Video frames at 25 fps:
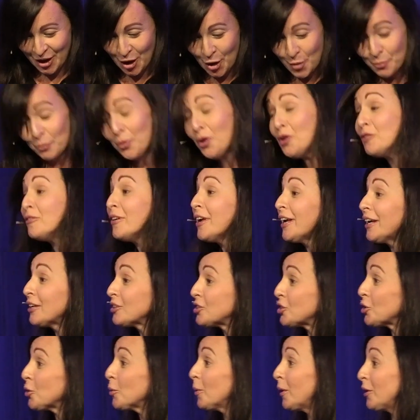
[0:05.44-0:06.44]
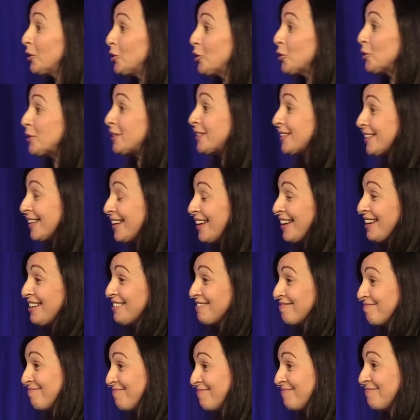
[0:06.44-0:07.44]
moving to a new city
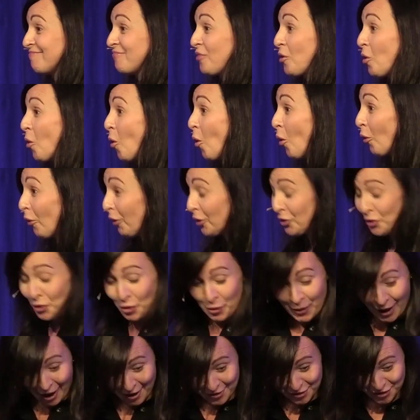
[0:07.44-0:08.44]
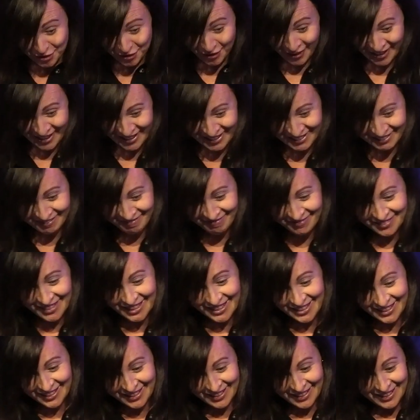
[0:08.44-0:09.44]
or a new country,
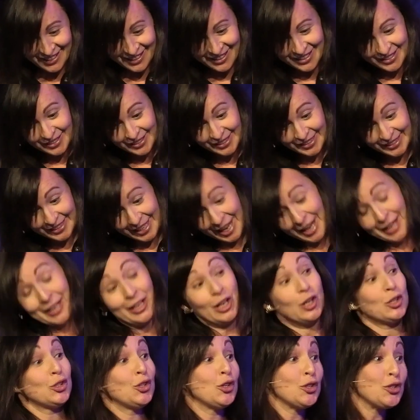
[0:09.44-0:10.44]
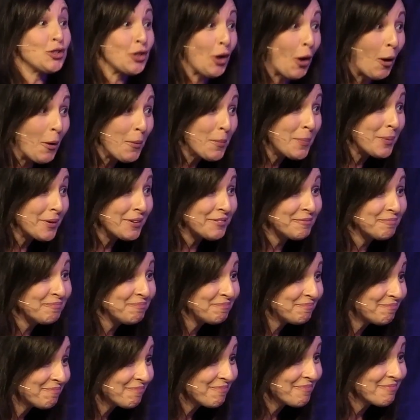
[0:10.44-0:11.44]
starting a new job,
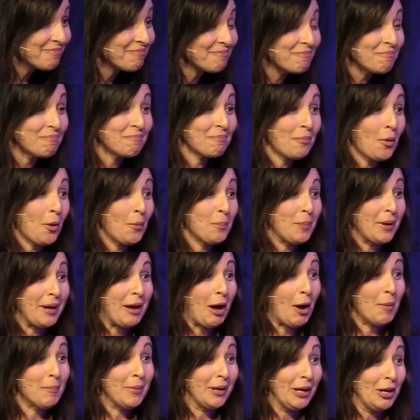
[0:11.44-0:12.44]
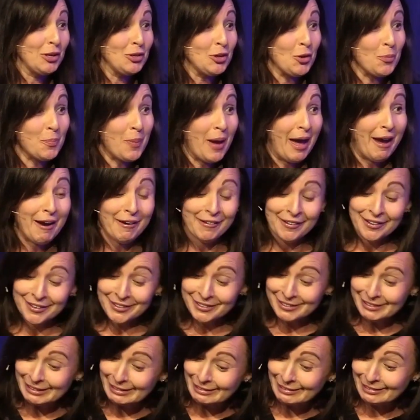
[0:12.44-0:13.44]
becoming a new
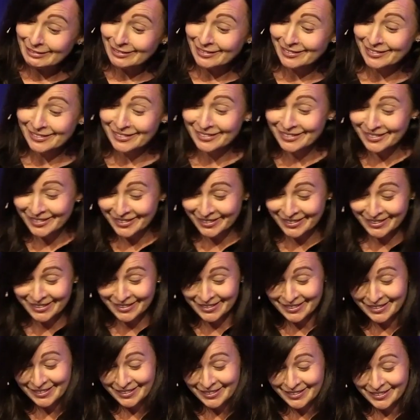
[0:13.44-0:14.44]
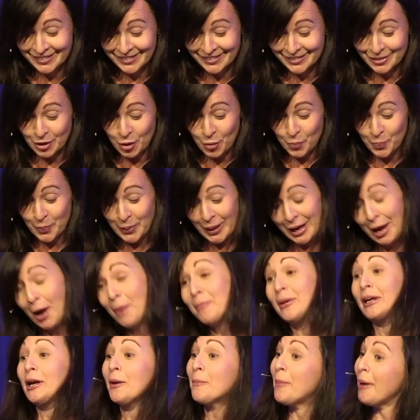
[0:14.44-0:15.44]
parent,
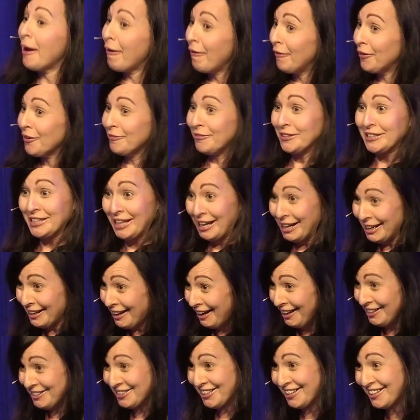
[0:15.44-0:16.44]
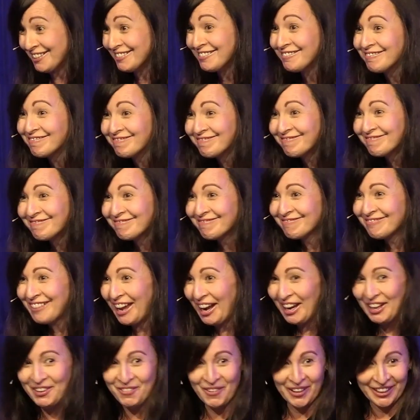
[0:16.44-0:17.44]
becoming a parent of a teenager.
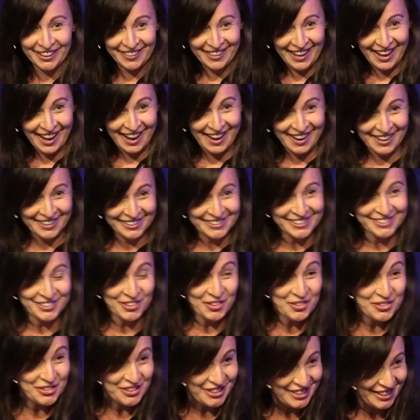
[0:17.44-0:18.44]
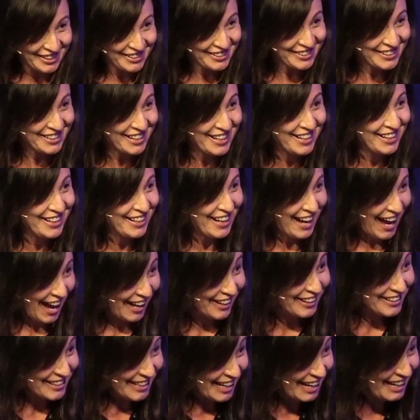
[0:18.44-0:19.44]
Anyone in the house who's just had
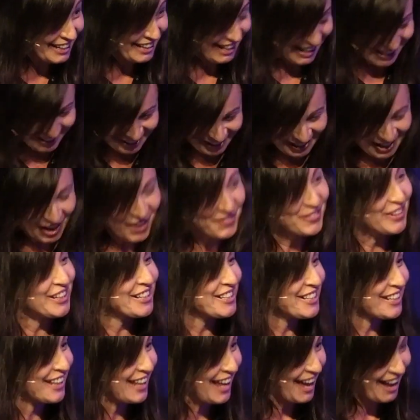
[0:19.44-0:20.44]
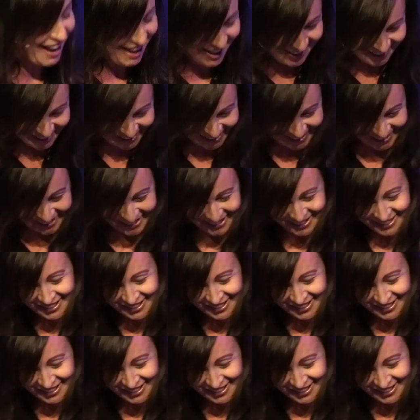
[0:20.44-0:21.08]
a teenager come into the house?